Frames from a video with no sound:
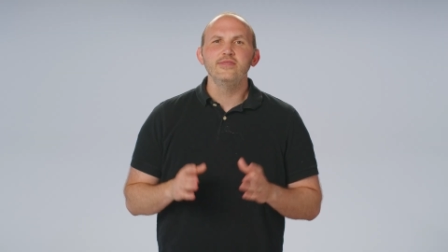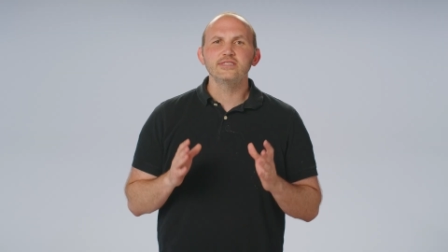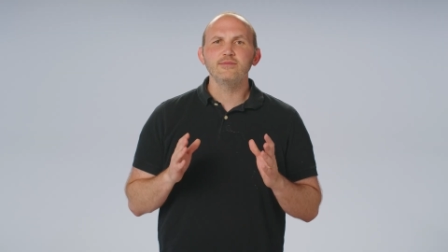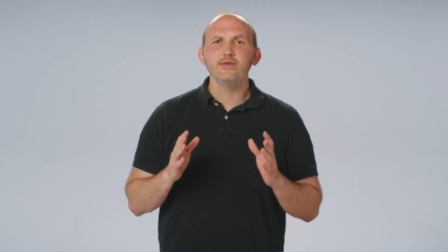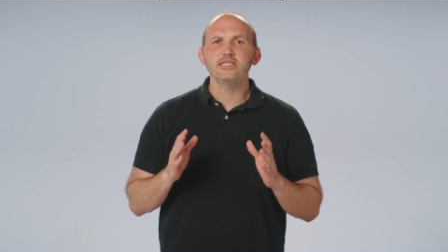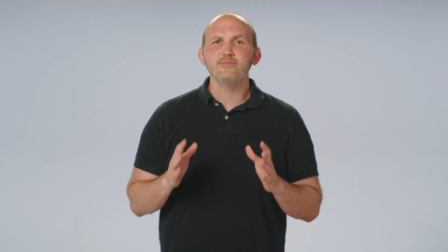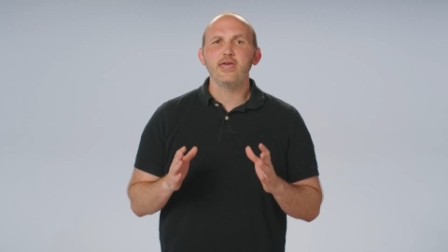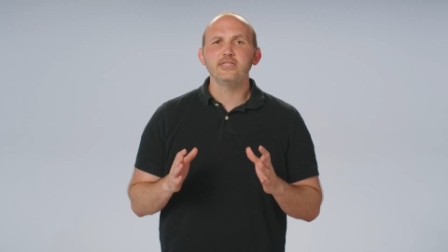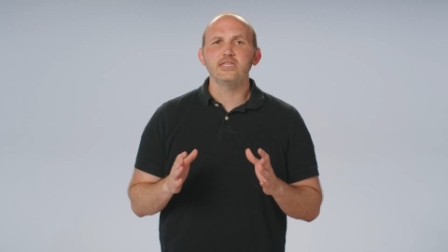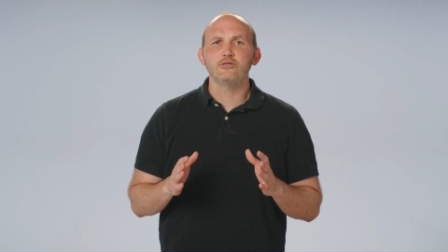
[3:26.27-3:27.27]
This can be
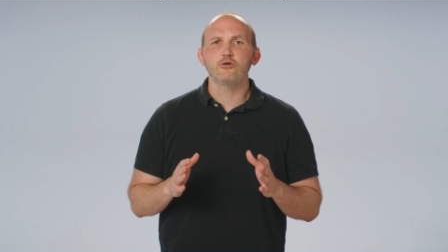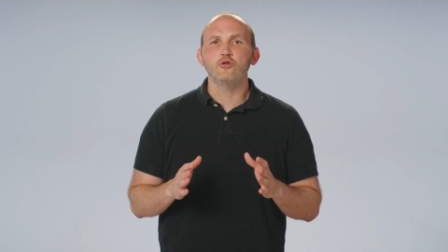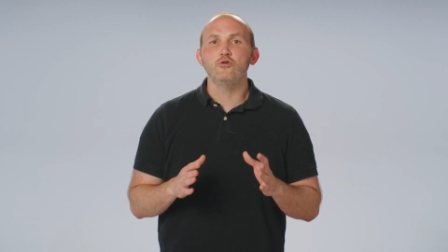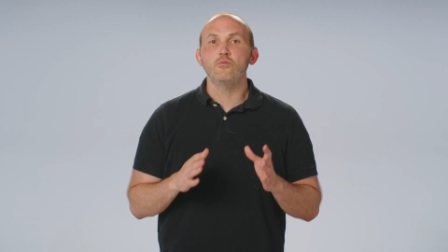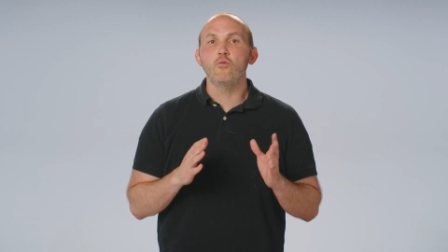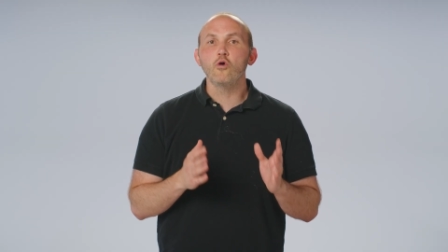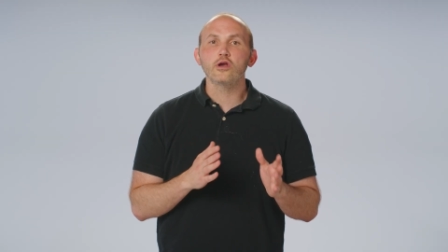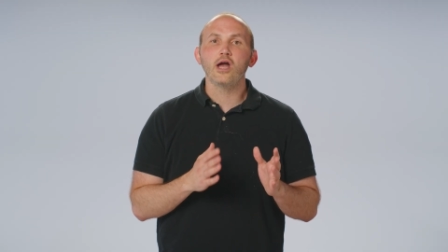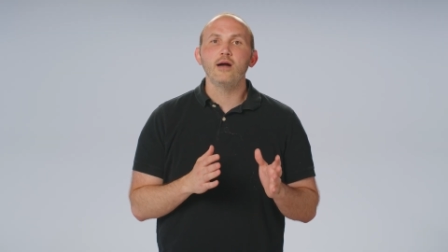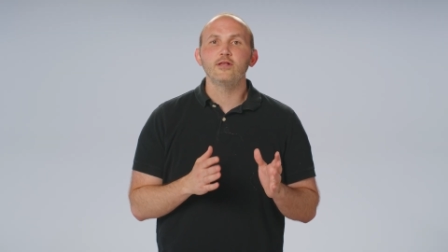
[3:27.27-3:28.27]
expanded to include
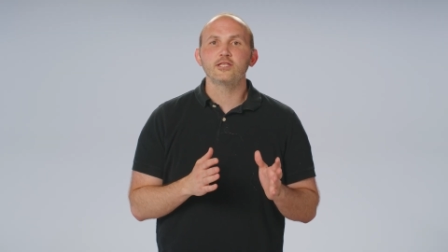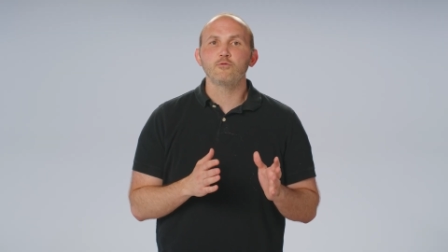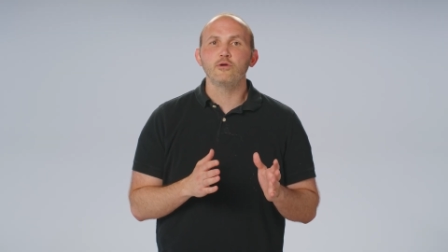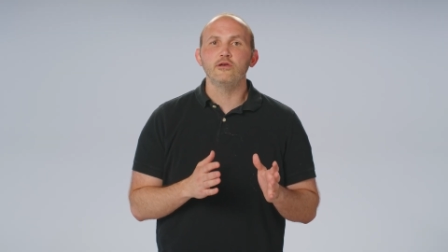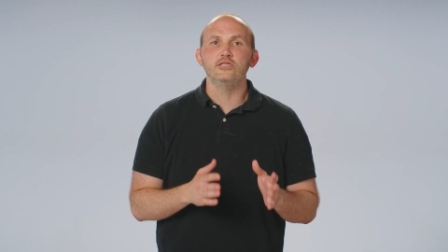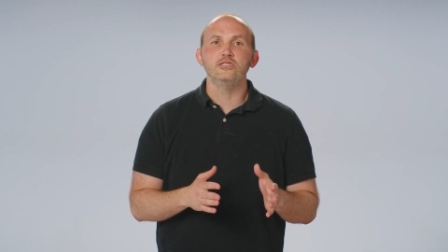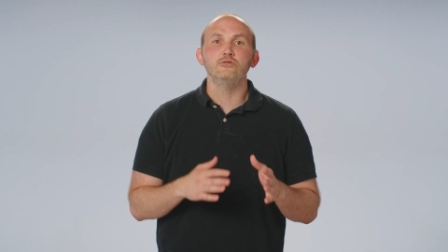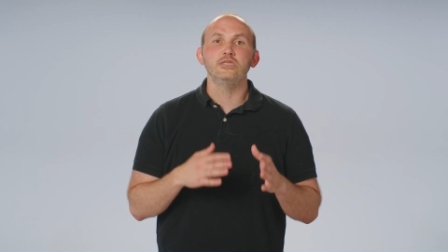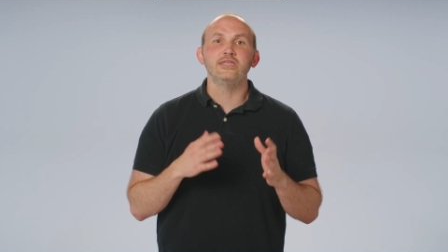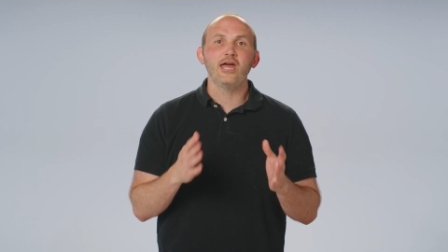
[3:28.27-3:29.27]
more complex queries
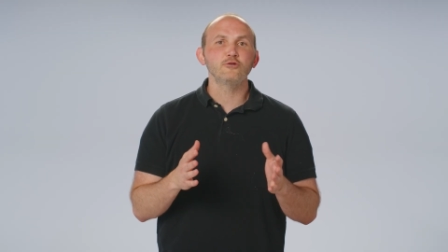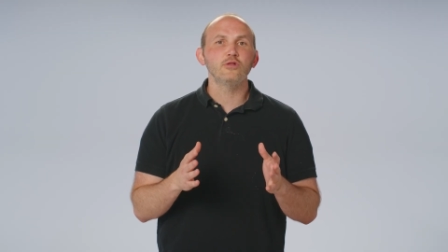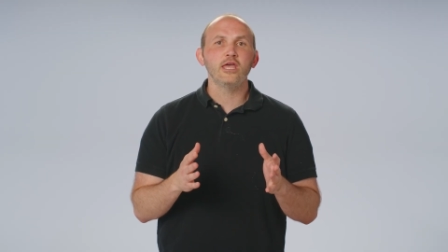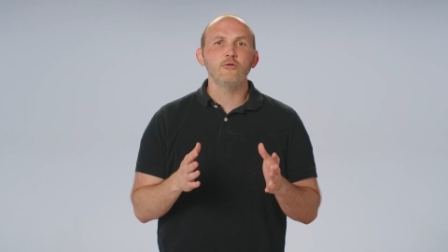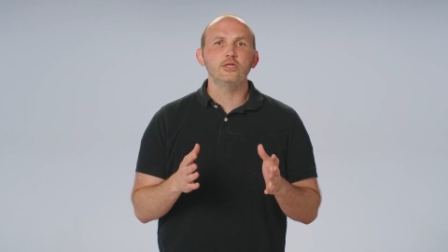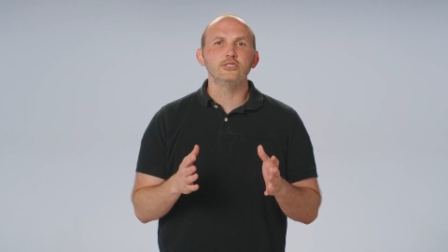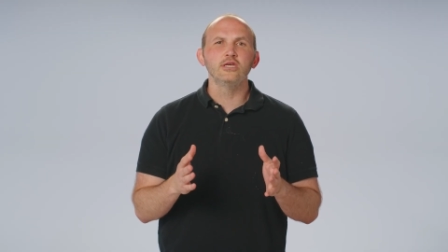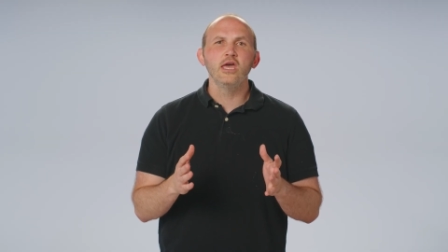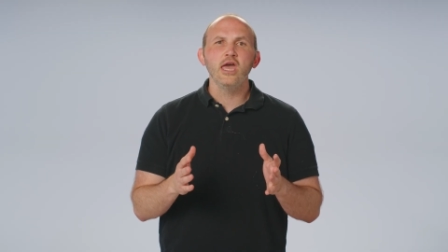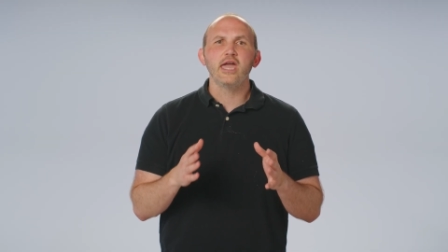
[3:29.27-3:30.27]
using natural
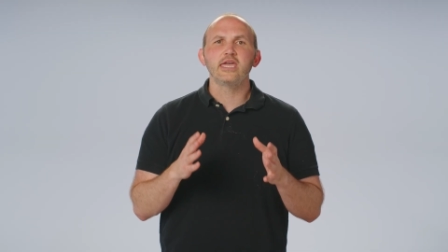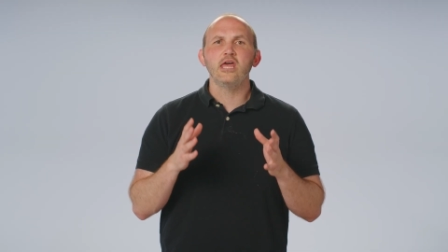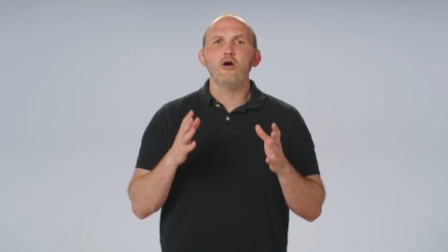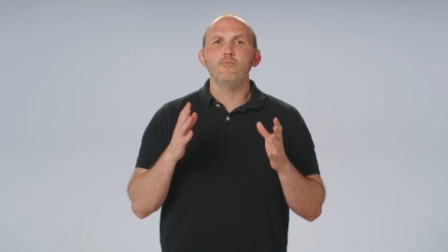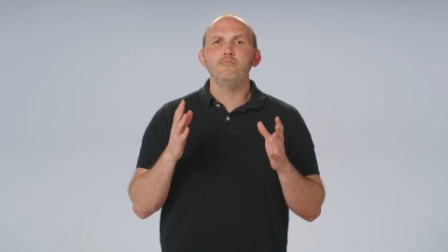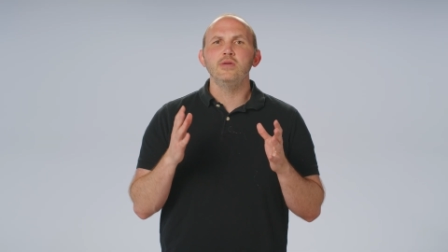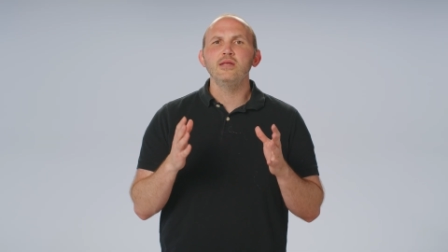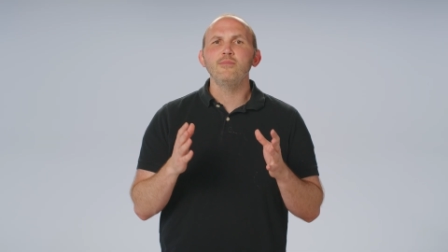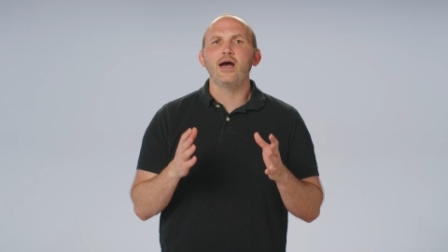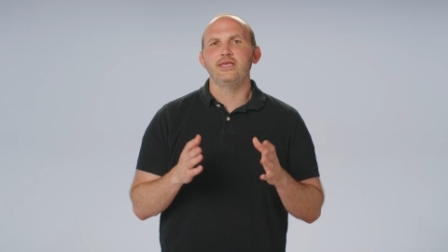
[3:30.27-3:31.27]
language and can help
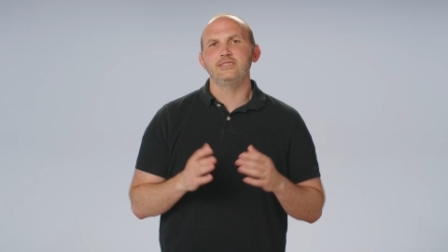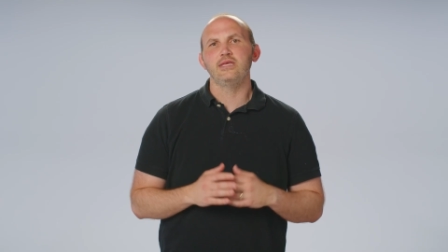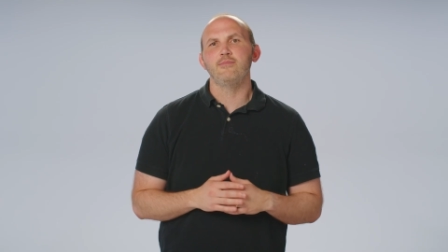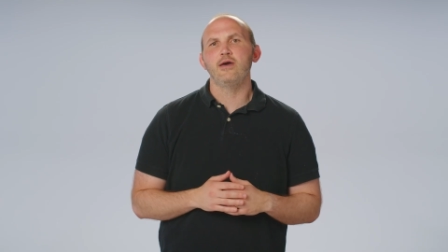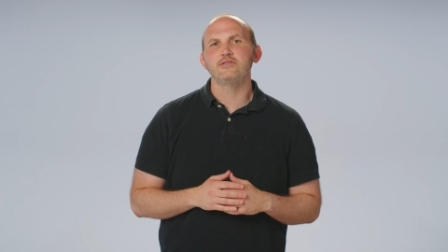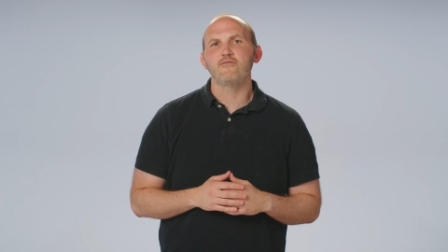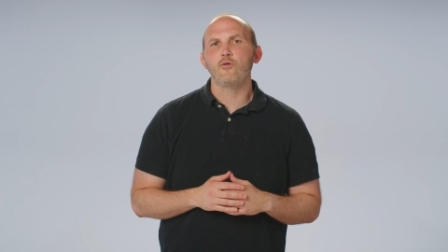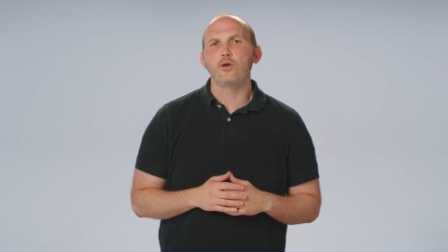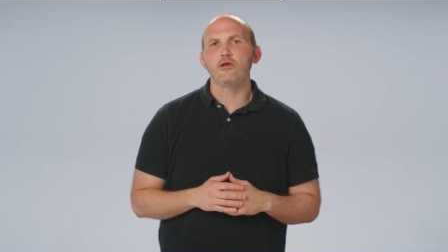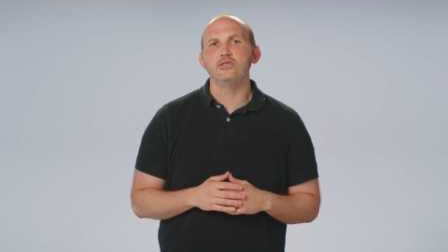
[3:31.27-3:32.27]
minimize the amount of
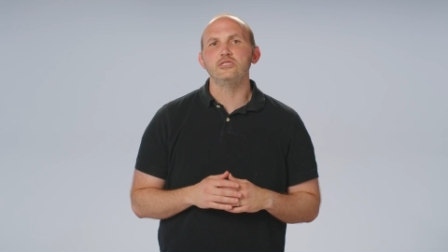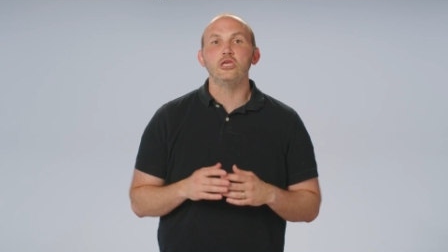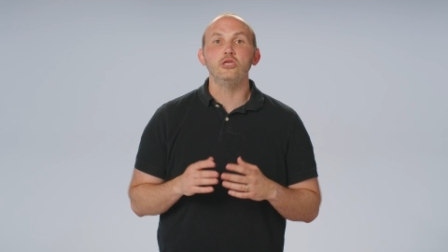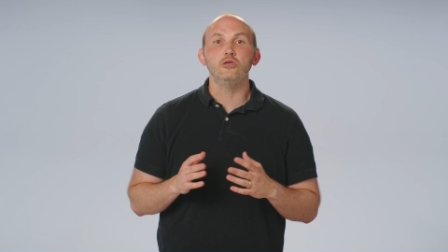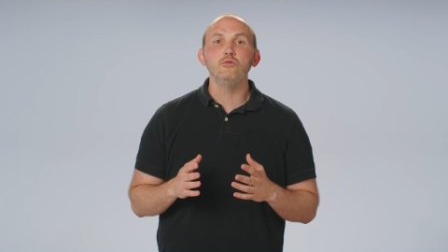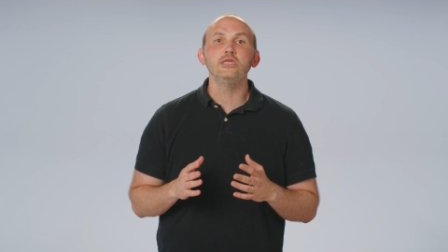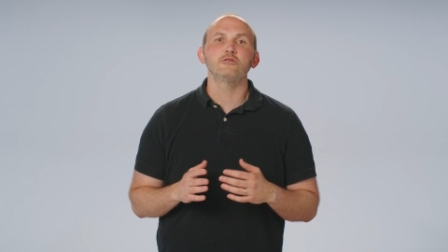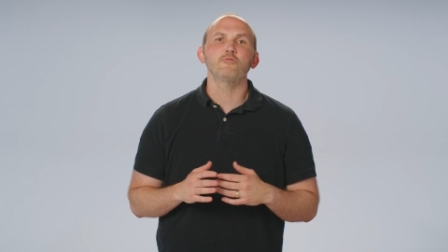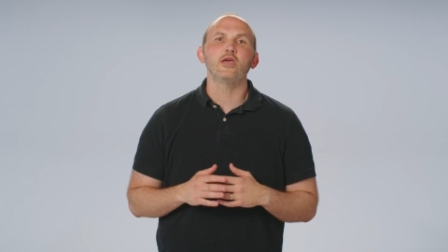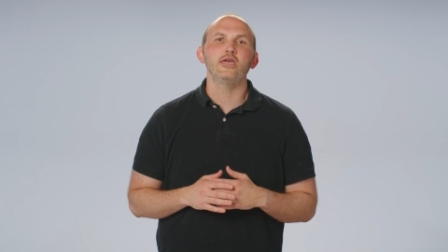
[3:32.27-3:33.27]
queries you need
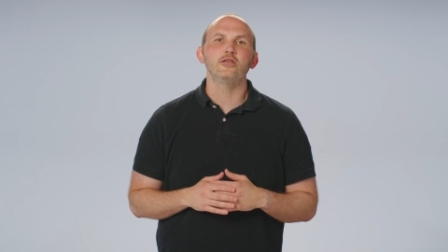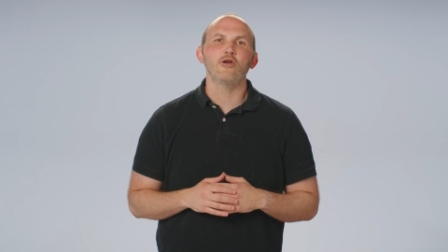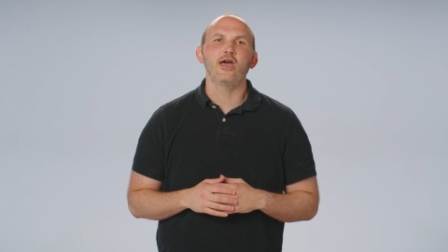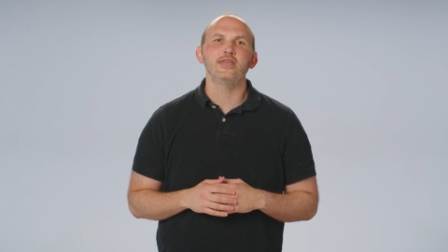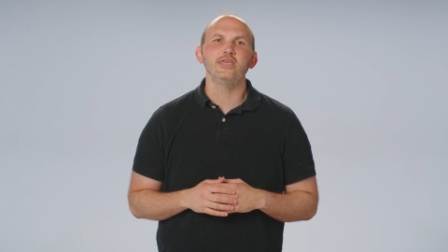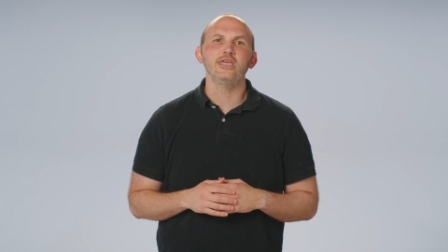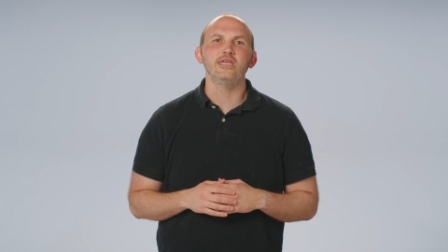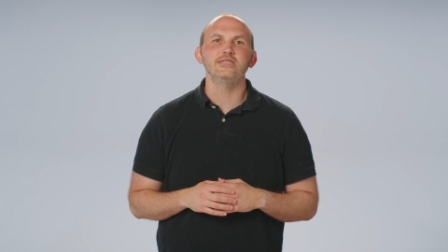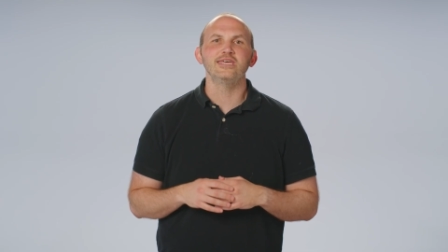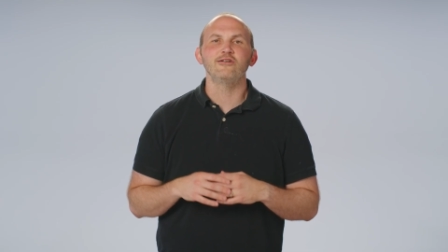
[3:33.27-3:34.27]
to write in your
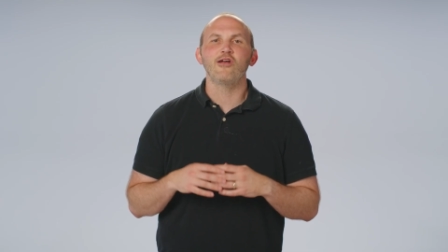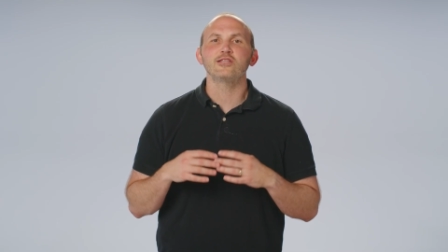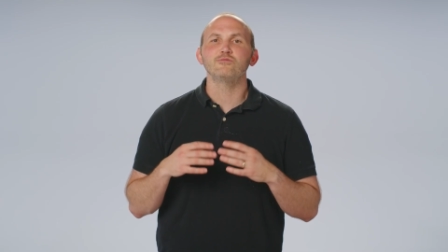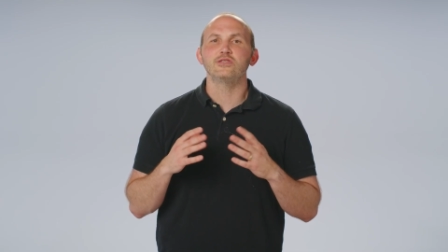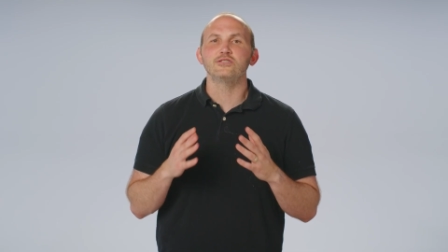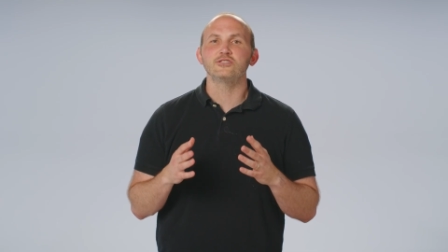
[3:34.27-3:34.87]
IDE to interact with the